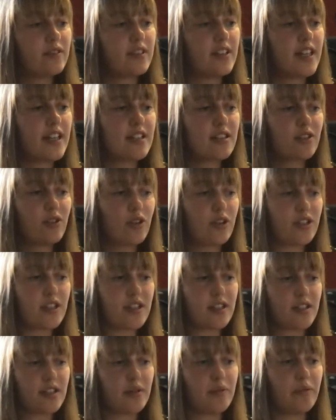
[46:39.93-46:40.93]
this
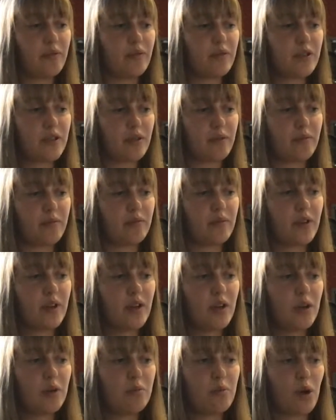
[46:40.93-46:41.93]
causes some
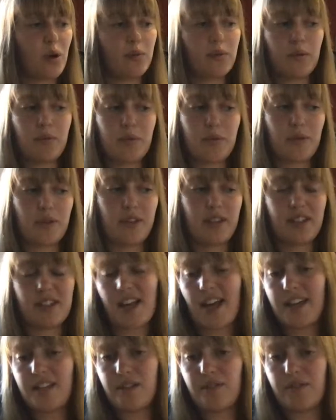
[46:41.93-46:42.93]
problems with the
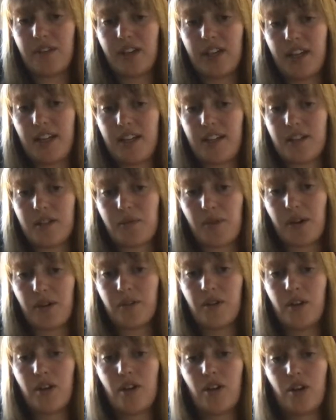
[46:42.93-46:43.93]
size of the grain as well,